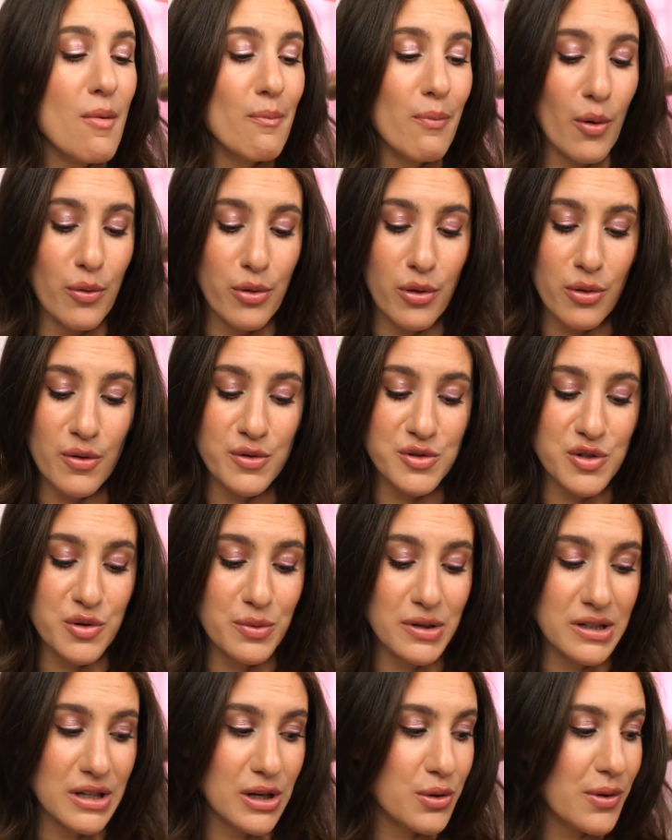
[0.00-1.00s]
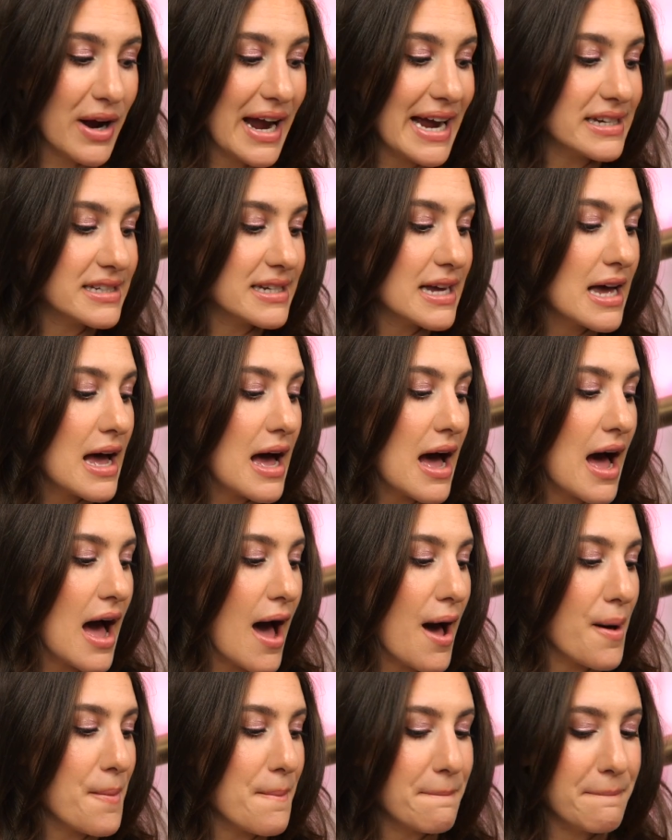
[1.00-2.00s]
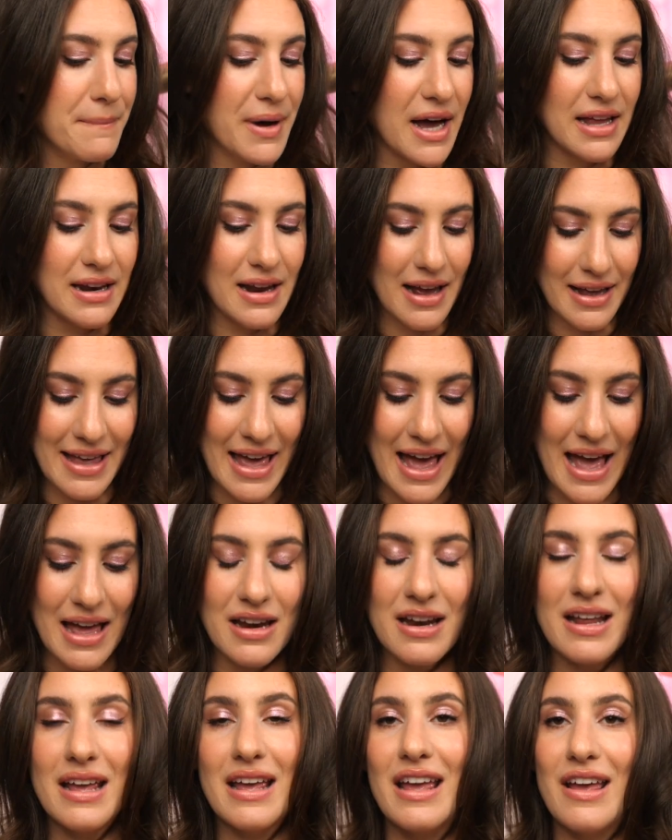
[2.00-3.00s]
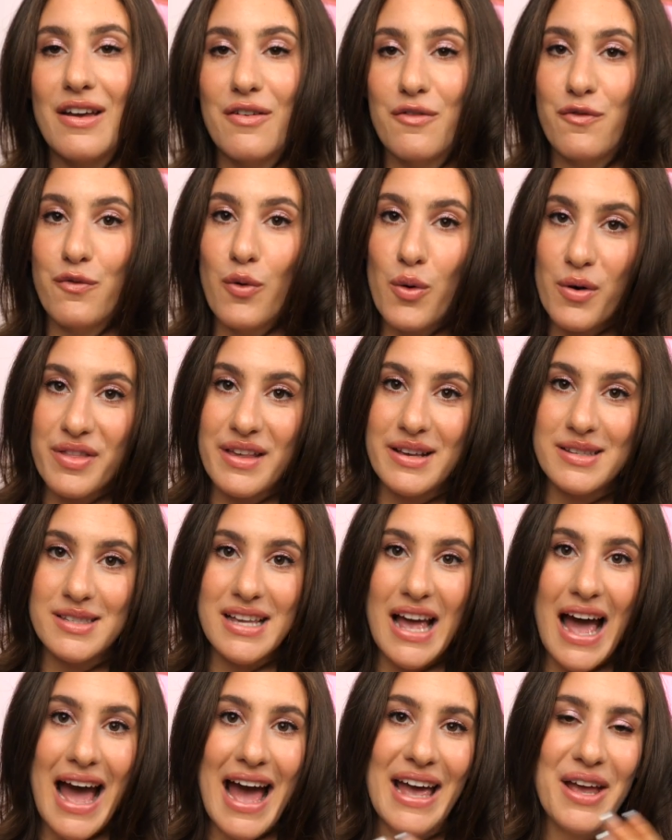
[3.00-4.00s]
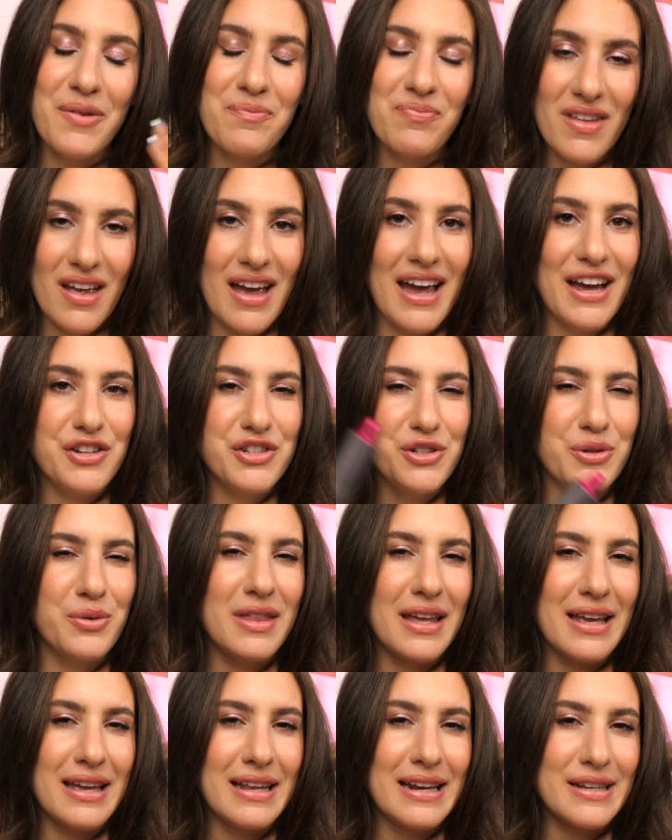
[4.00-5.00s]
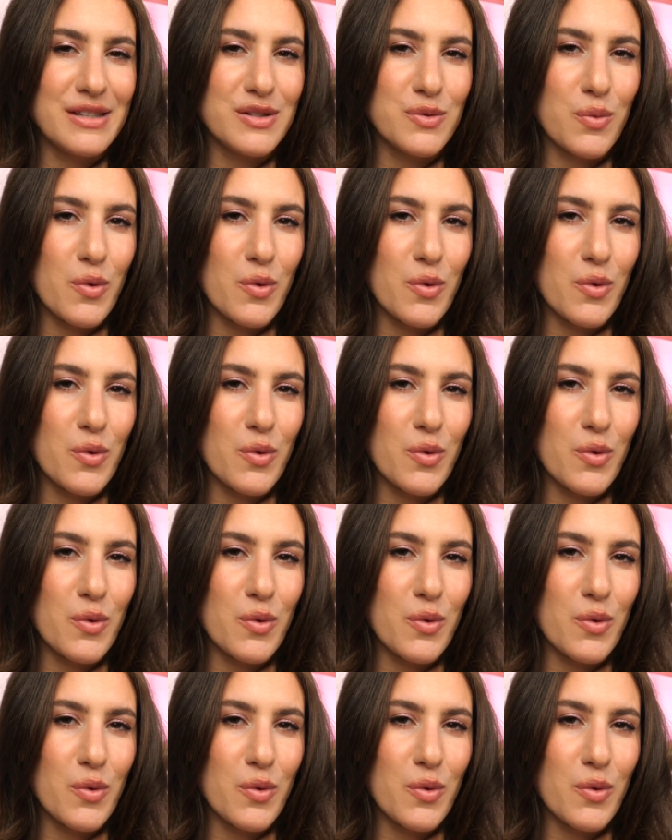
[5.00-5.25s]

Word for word: Both of those are really great. Um, but again, for this guy, I do think it is